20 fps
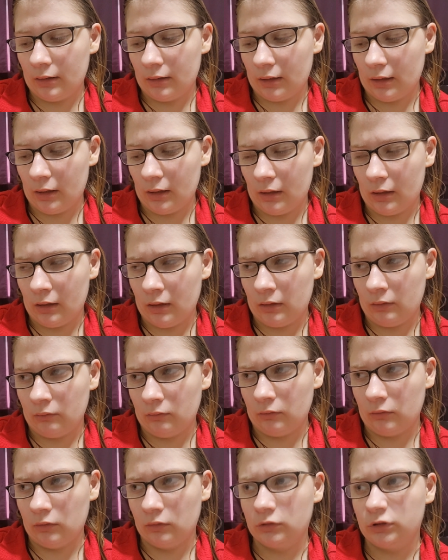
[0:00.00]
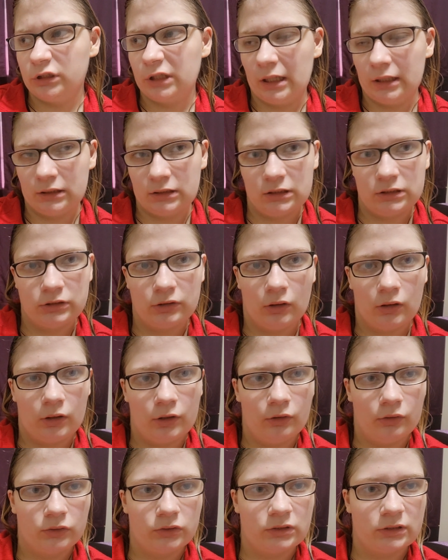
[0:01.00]
then chances are
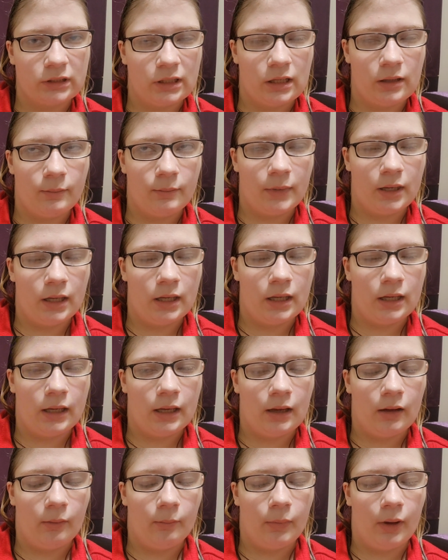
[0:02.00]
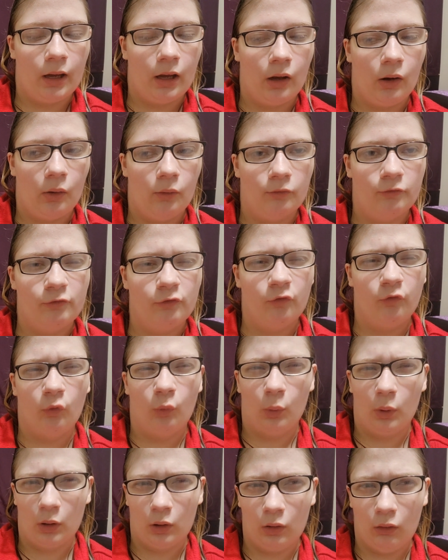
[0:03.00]
you'll see me about
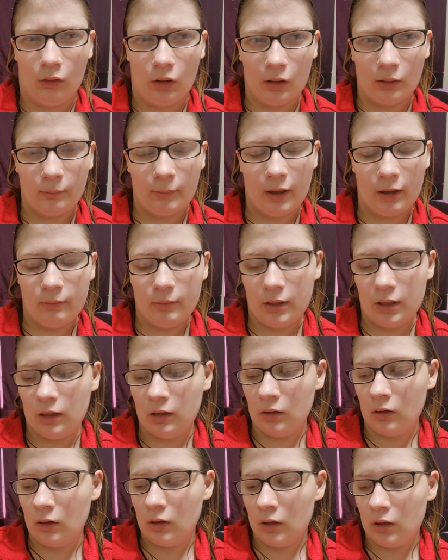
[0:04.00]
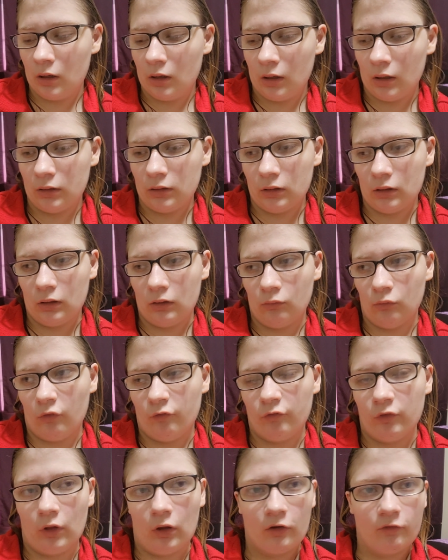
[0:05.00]
4 o'clock, maybe, and then we'll
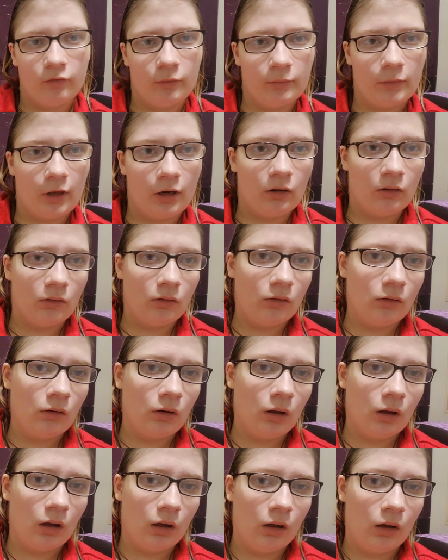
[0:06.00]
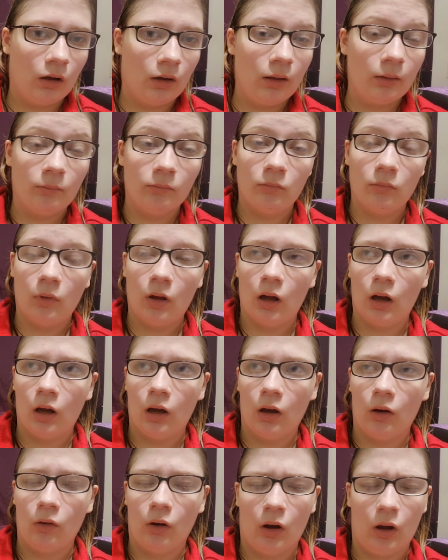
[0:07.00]
vlog from there.
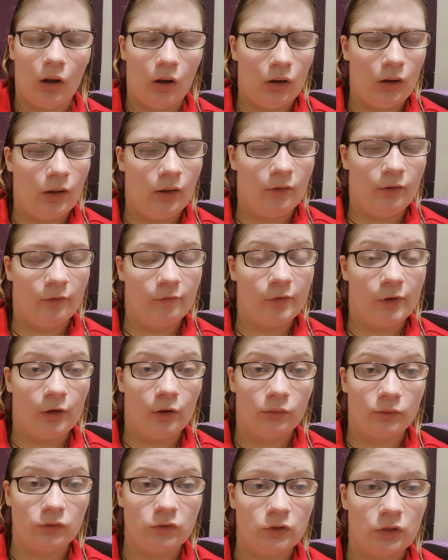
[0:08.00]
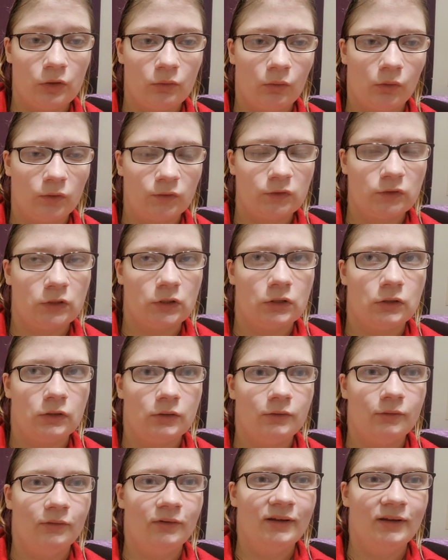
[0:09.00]
And if I don't see you, I'll see you